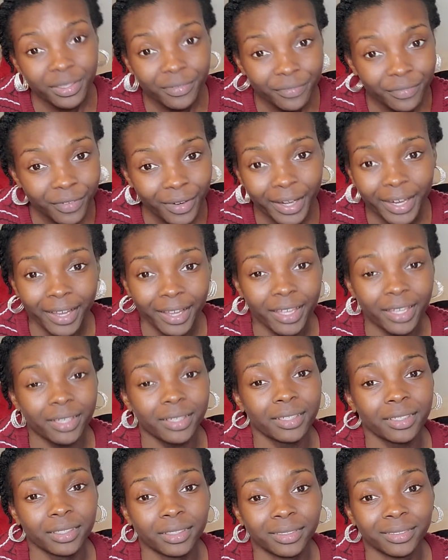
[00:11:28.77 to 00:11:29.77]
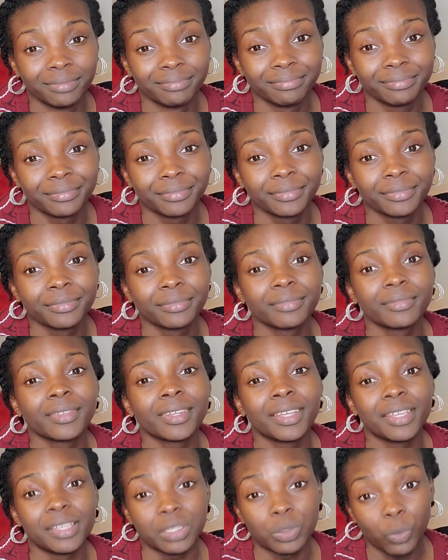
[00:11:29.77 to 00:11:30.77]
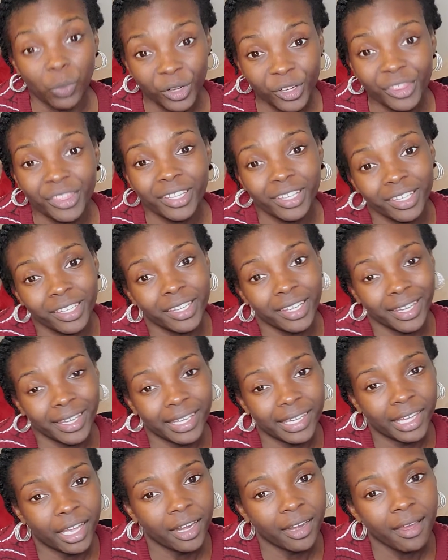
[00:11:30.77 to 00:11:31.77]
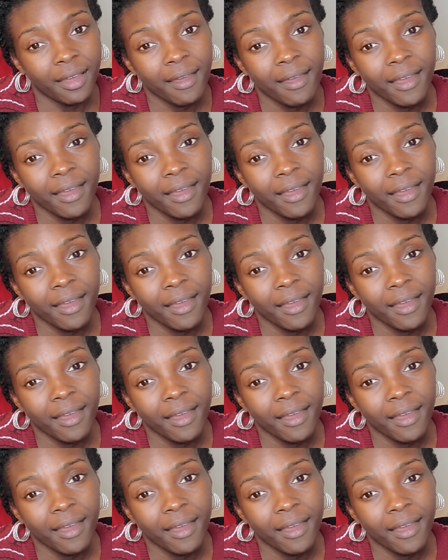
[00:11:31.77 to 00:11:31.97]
afraid. It's worth it in the end.